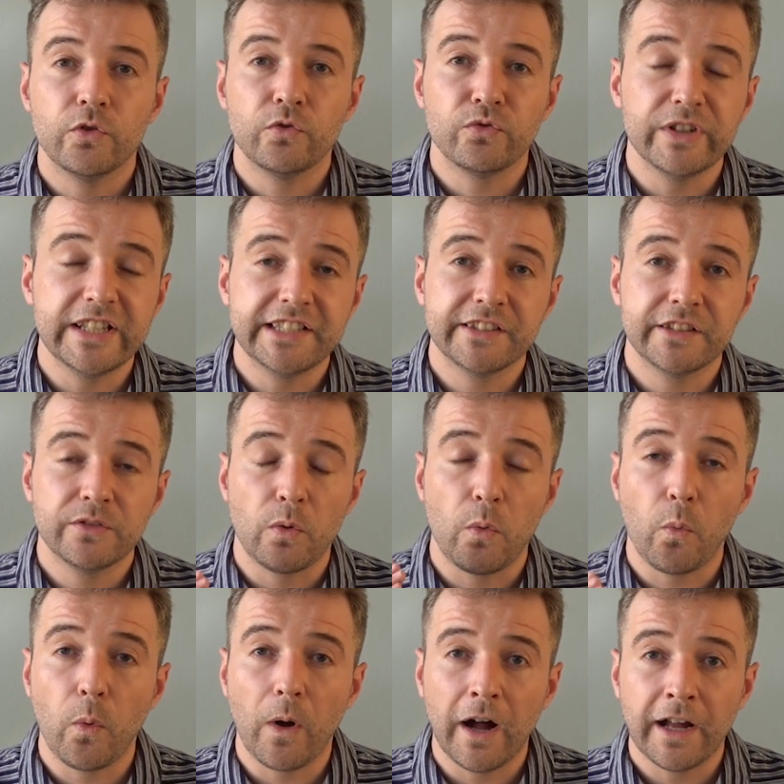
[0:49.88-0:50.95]
The reason
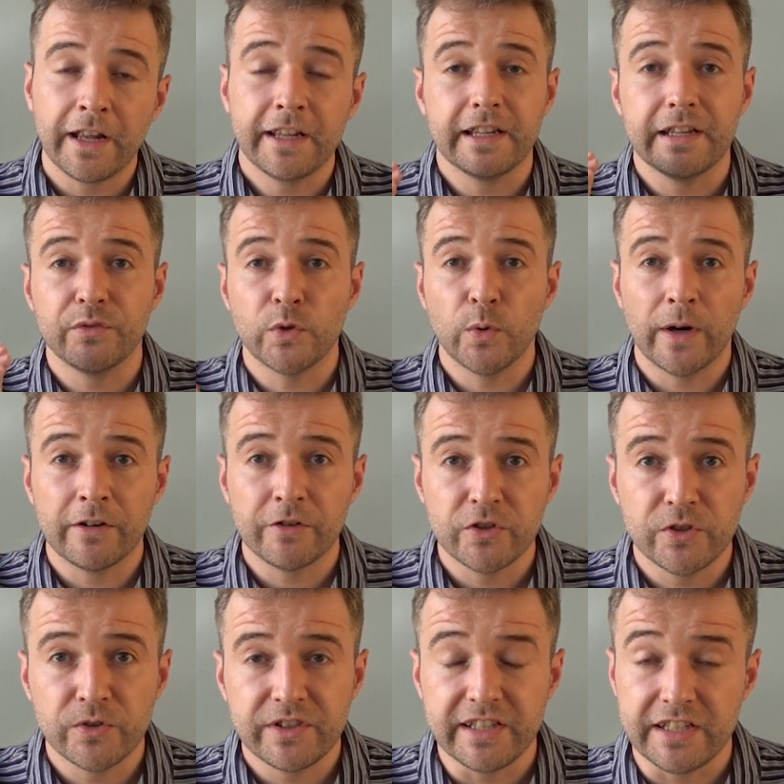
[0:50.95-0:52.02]
why, if you are a
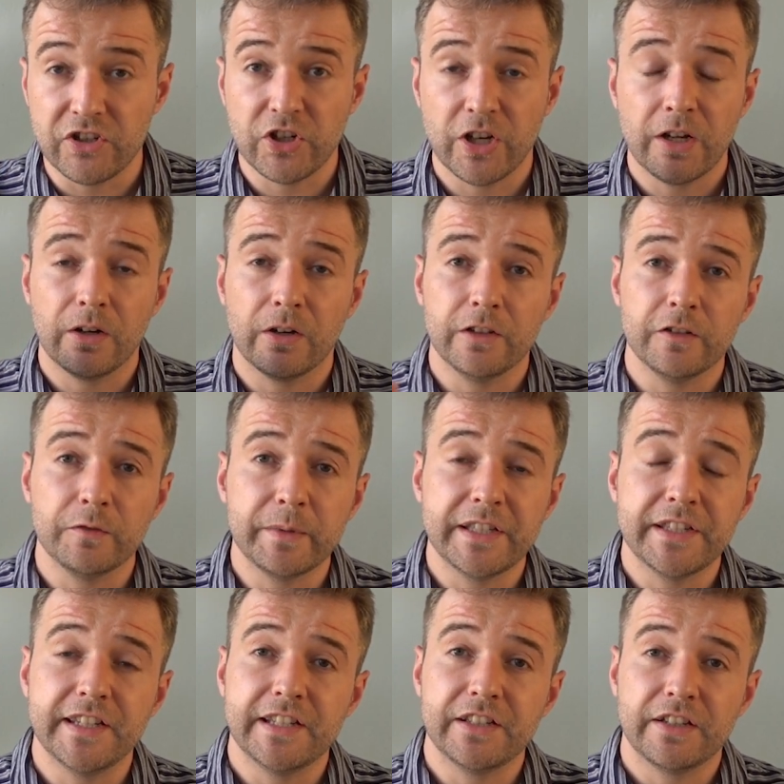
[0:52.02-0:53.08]
new teacher or you've been
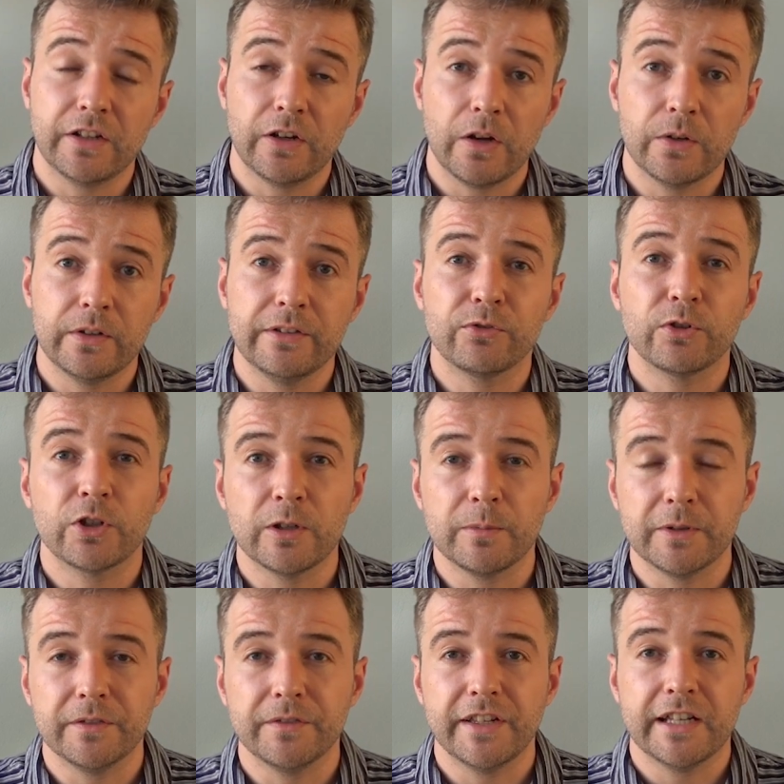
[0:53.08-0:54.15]
teaching only for a
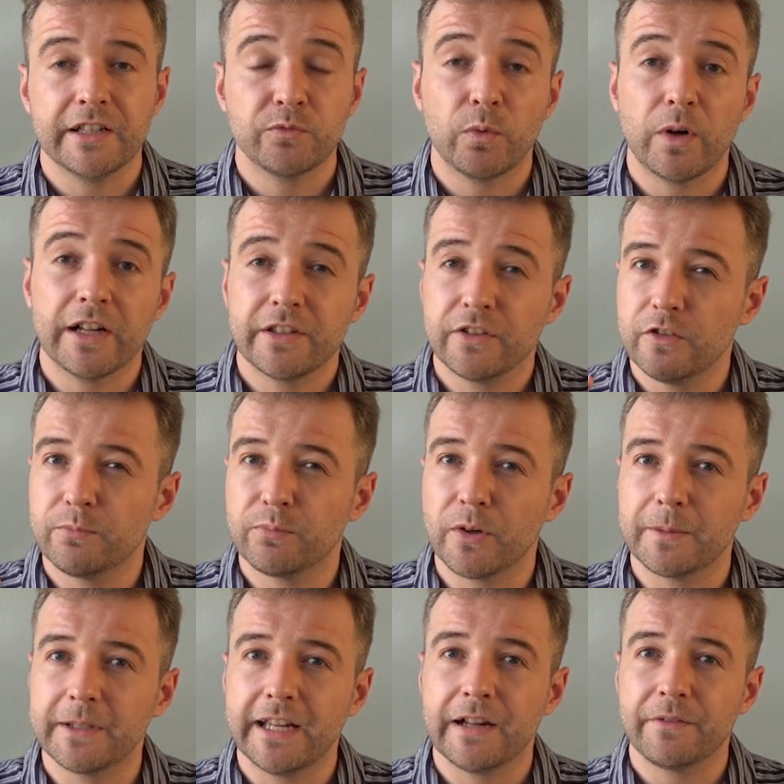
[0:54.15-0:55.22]
couple of years, why you
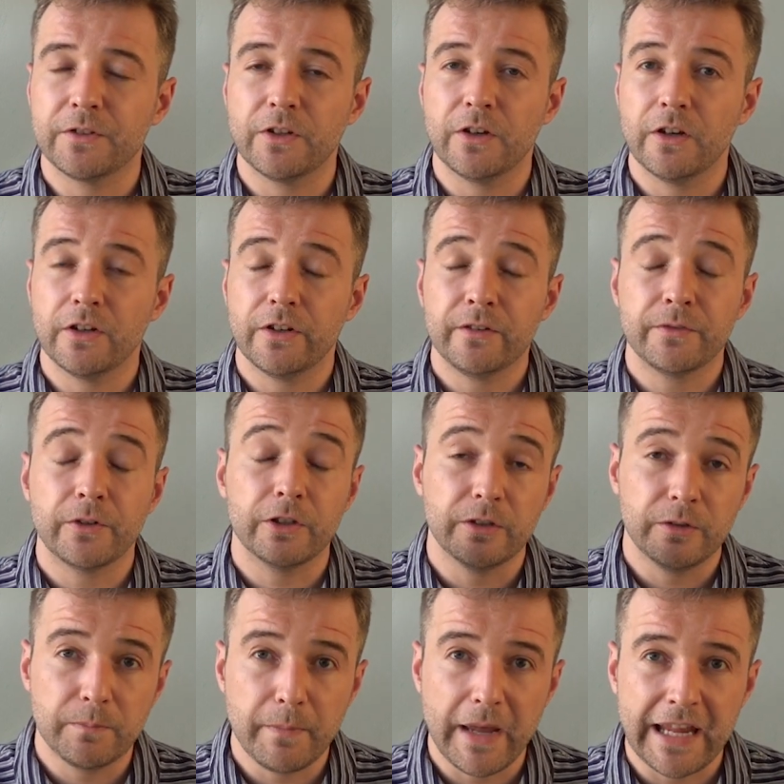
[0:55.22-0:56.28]
probably haven't heard of, or
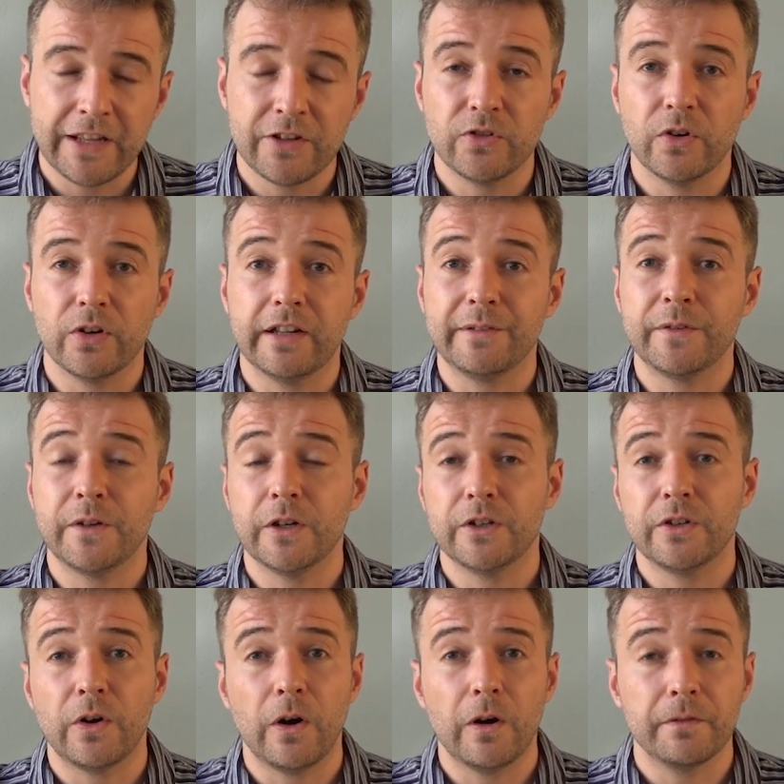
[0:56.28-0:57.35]
you may not have
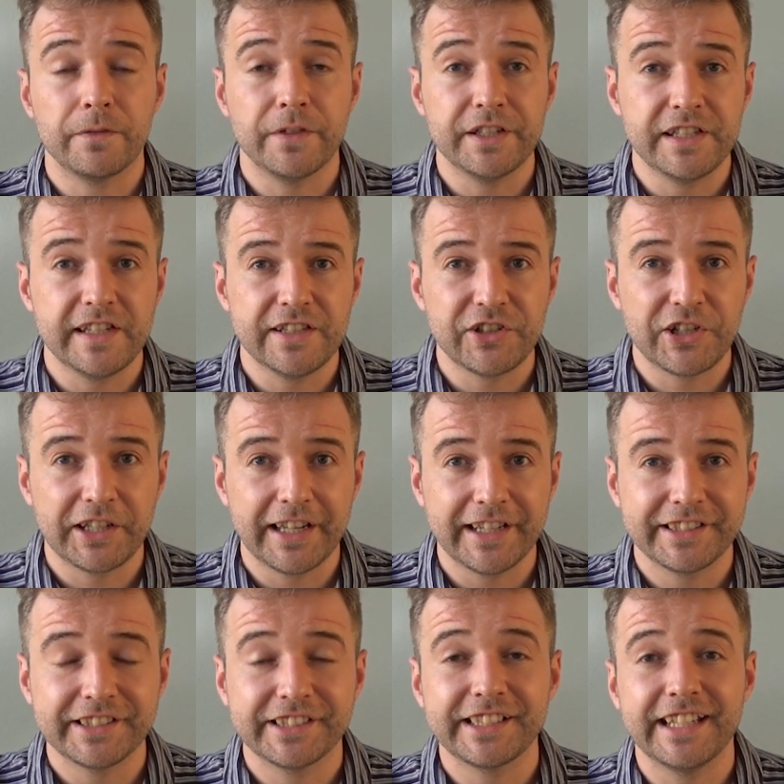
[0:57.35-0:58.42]
heard of, the teaching
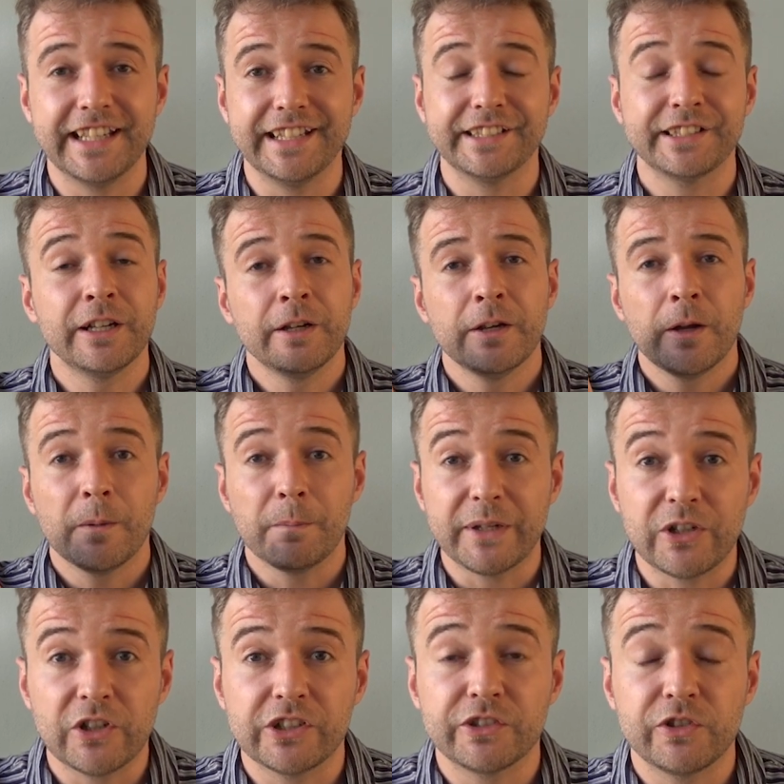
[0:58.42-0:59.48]
license is
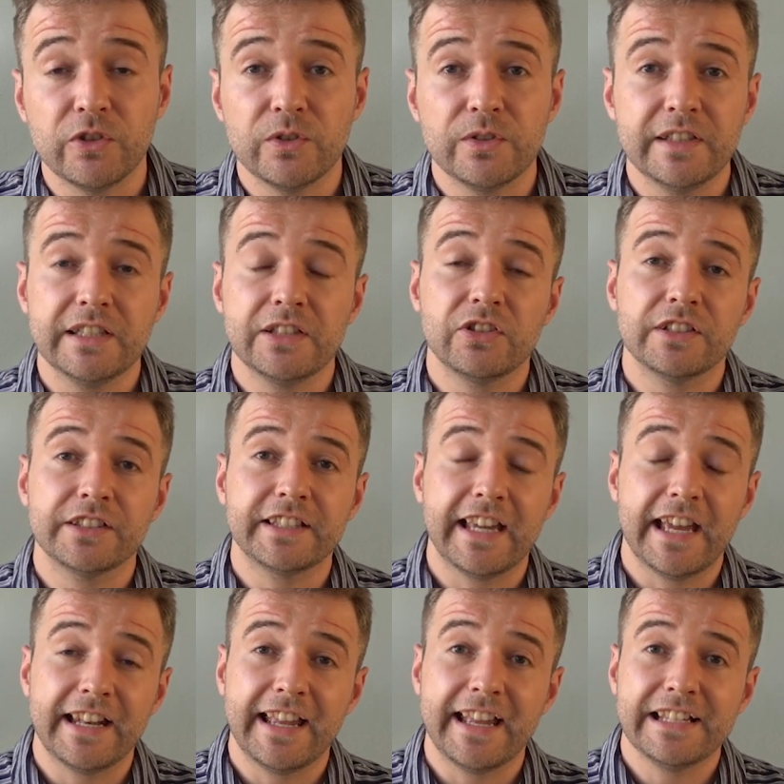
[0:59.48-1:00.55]
because new teachers
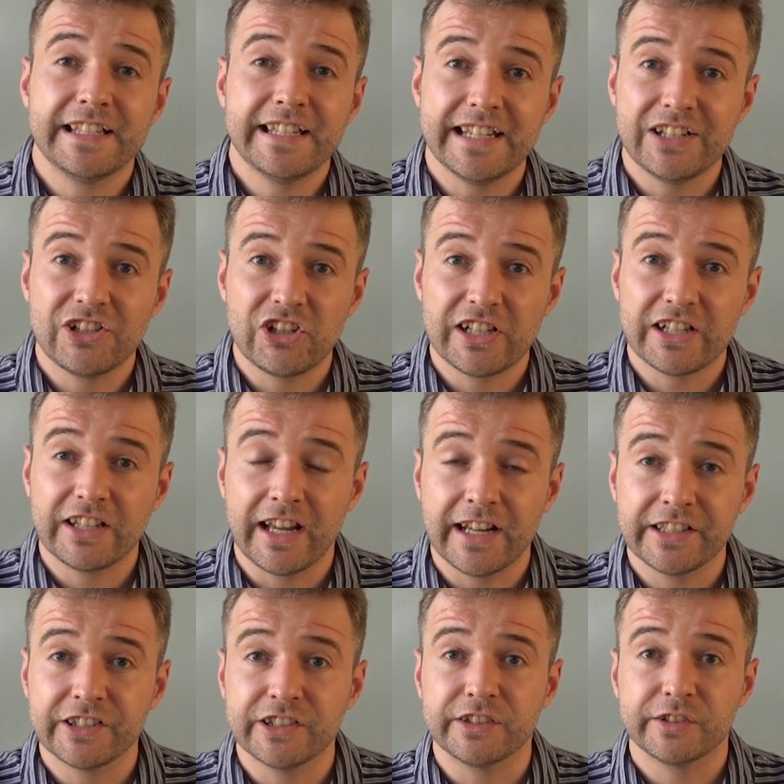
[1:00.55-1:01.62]
get a teaching
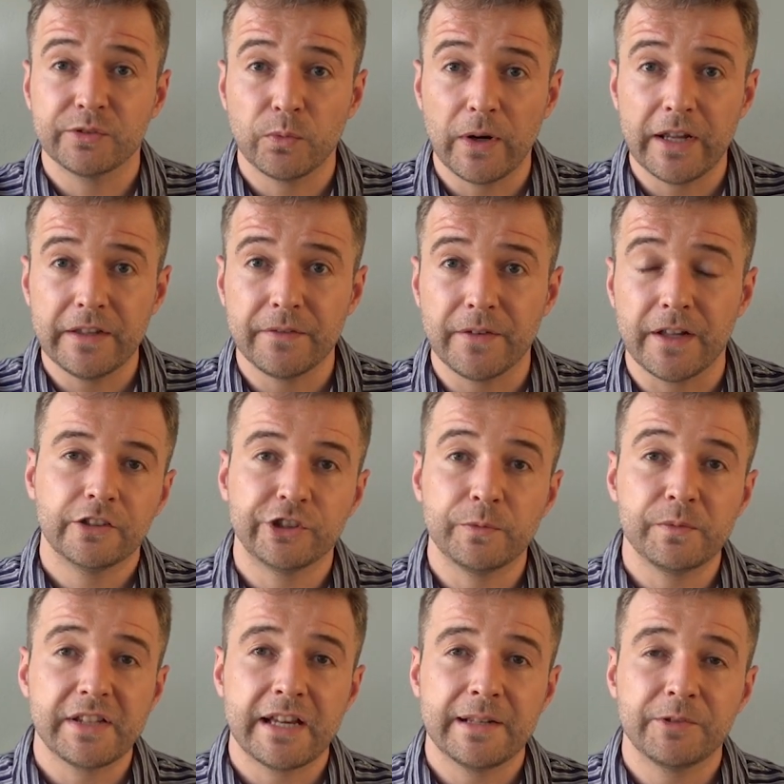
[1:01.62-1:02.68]
license waiver,
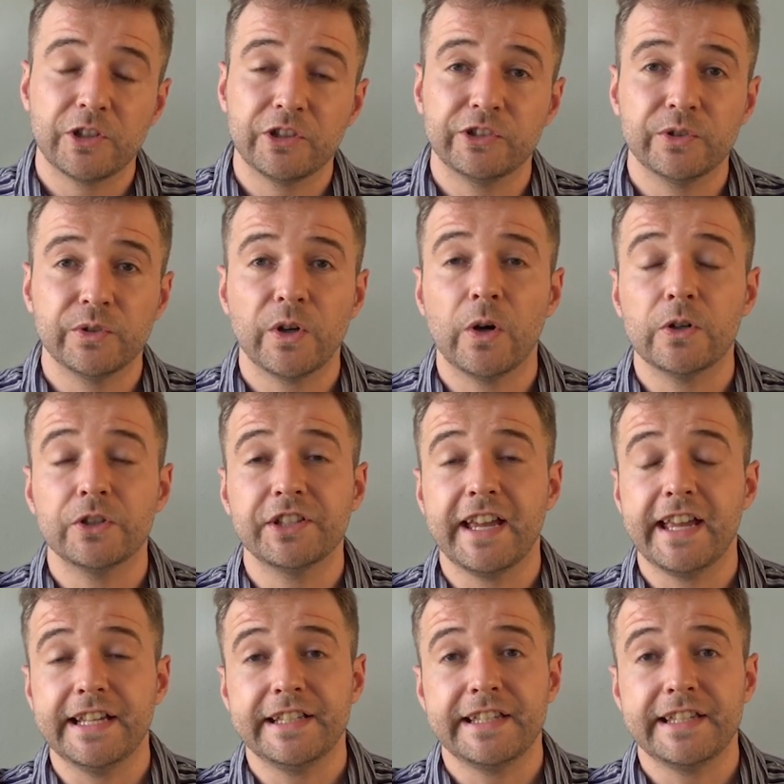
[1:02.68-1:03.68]
sometimes also called a